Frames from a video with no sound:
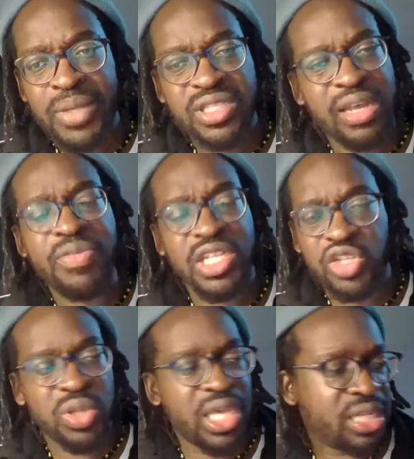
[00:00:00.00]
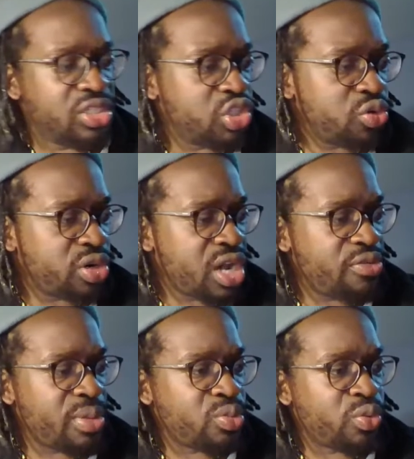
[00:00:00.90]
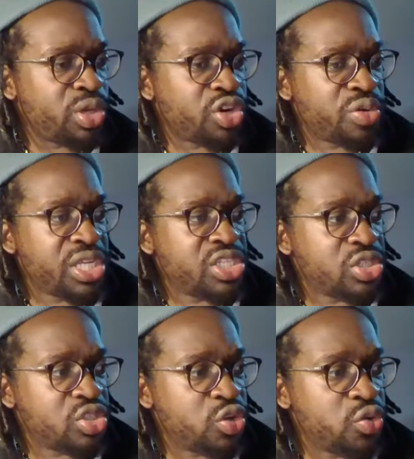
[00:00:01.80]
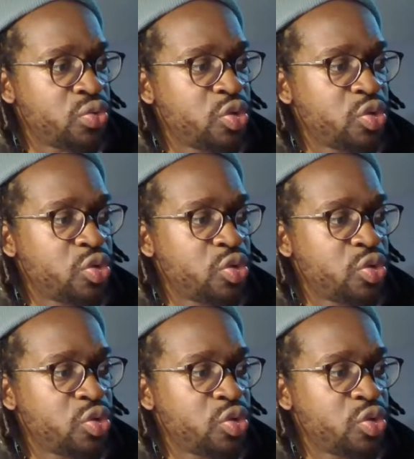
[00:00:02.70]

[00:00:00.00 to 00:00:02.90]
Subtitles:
something to do with the England tour. I can't remember what we agreed to do.